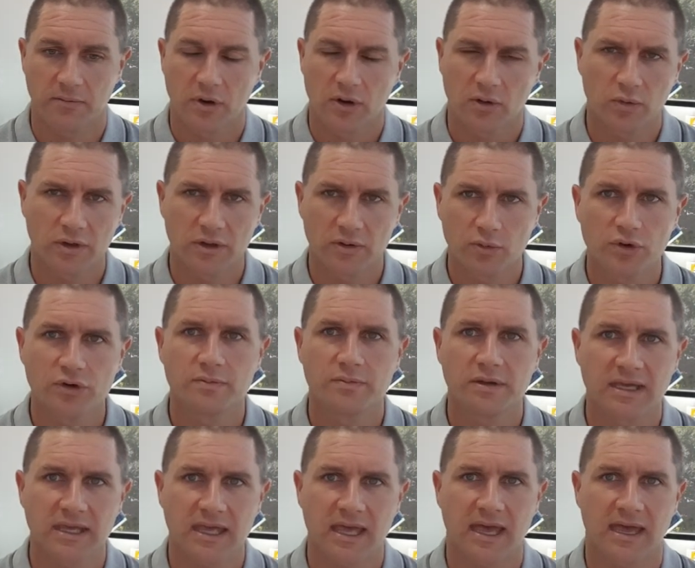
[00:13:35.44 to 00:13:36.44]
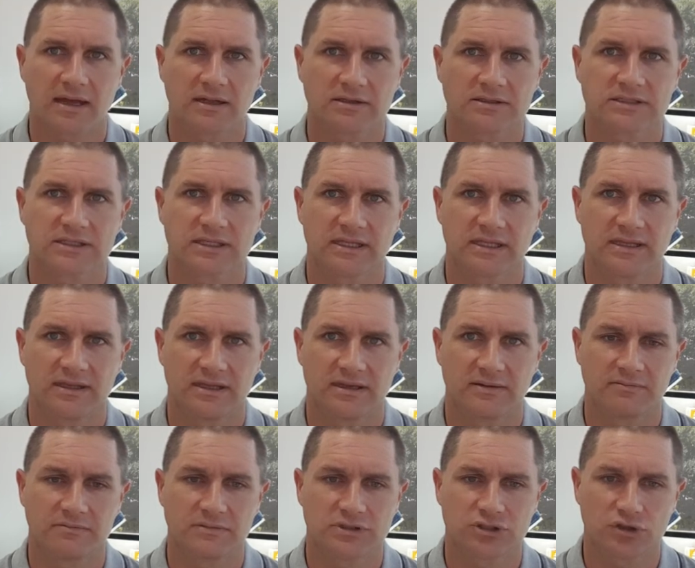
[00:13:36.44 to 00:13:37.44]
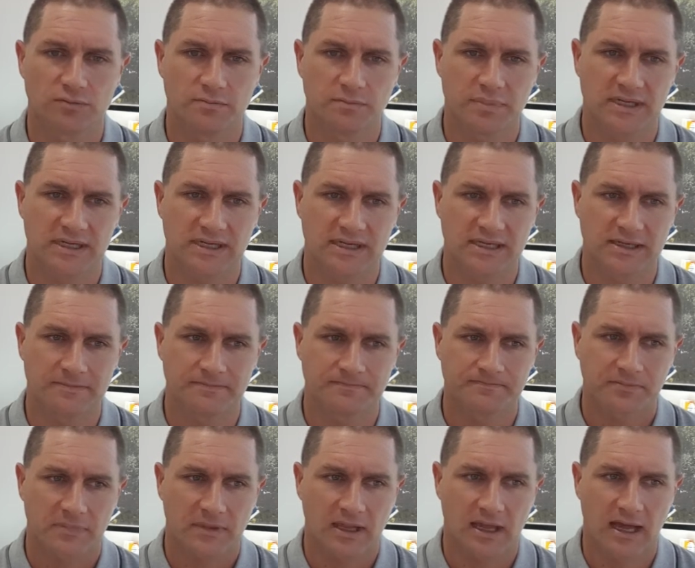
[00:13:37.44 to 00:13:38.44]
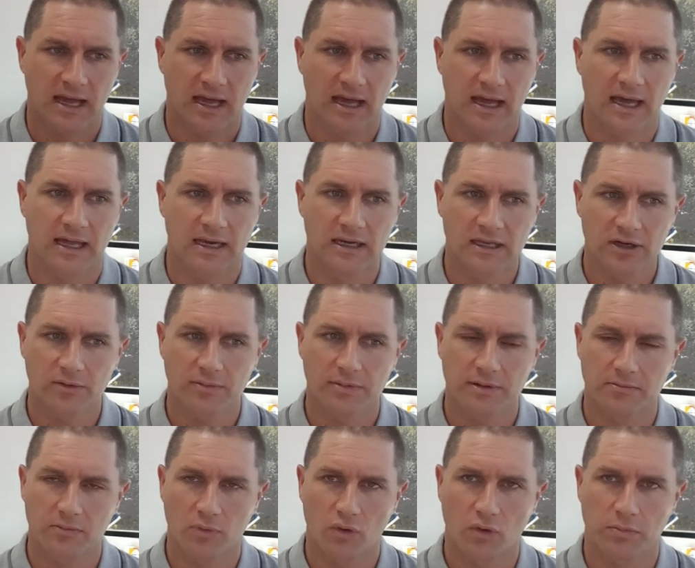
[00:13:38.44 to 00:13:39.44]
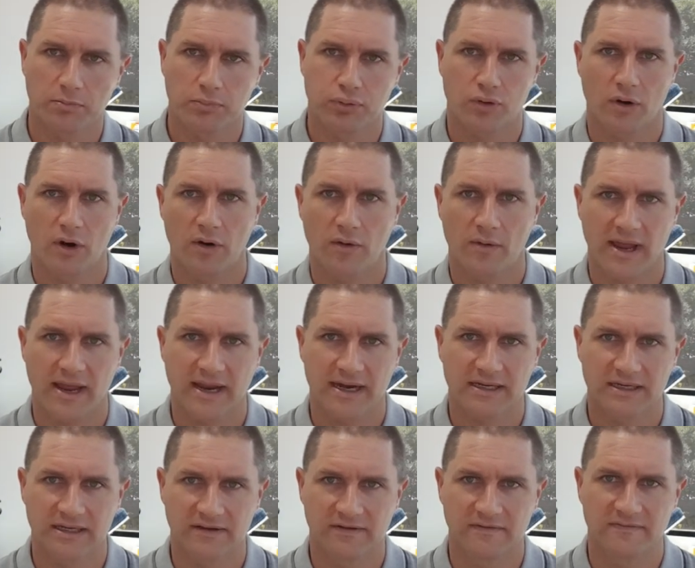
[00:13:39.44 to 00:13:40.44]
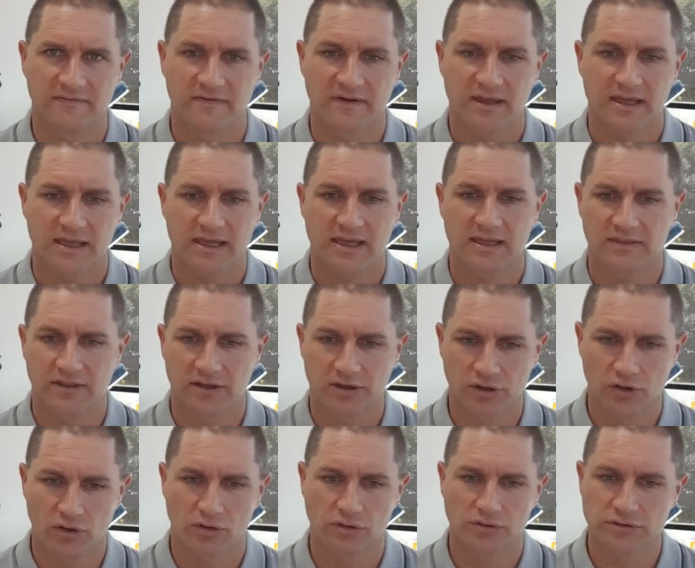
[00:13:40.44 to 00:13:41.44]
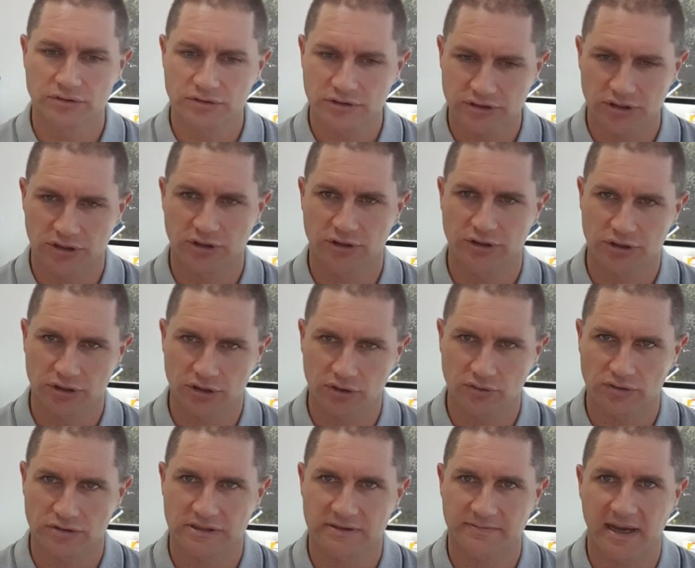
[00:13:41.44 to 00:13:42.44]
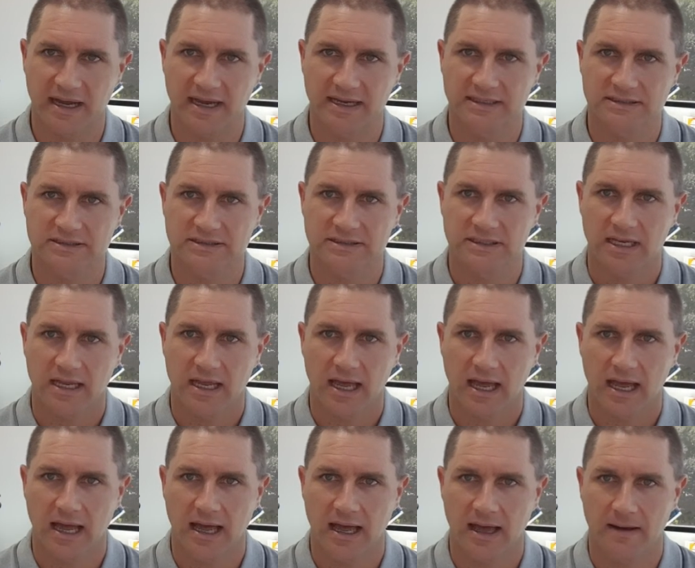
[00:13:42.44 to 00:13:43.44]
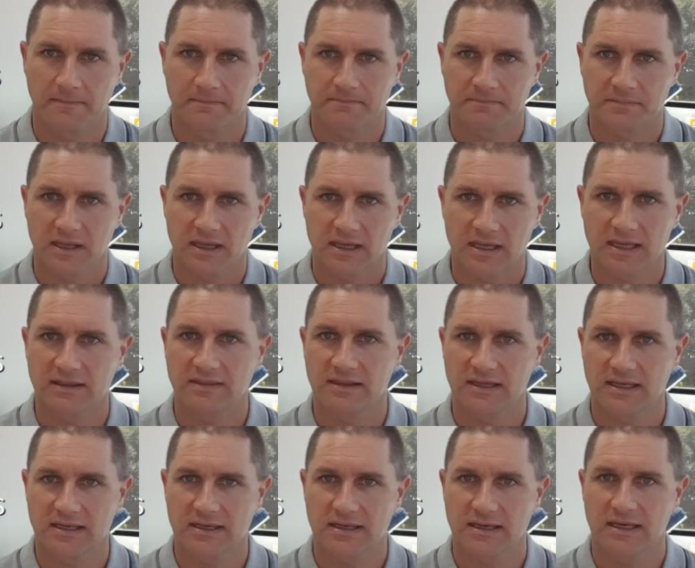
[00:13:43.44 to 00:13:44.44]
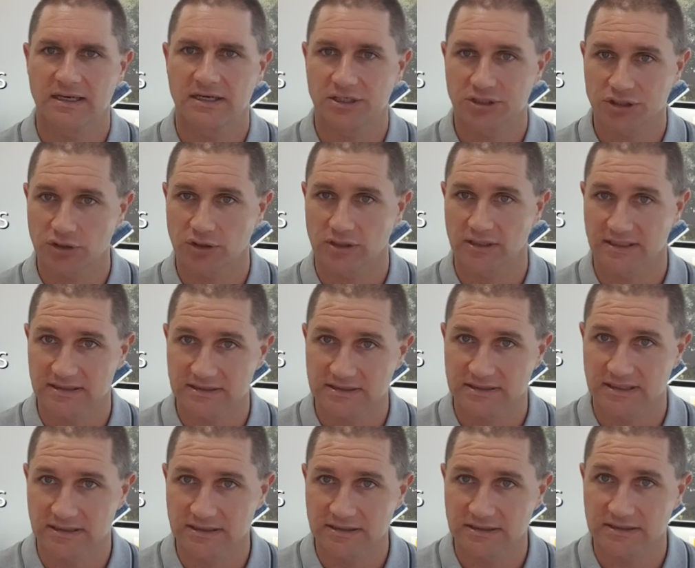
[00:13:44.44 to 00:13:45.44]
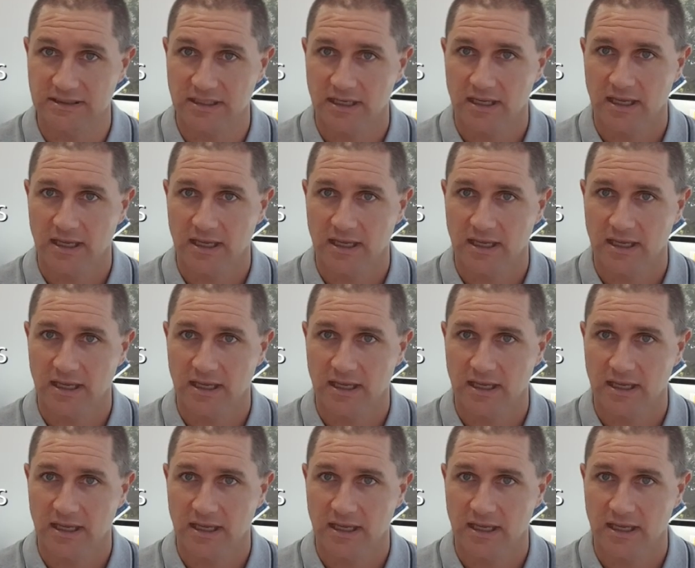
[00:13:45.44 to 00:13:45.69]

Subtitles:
we would be counseling them to be a little bit more proactive in the non-surgical space in the initial instance,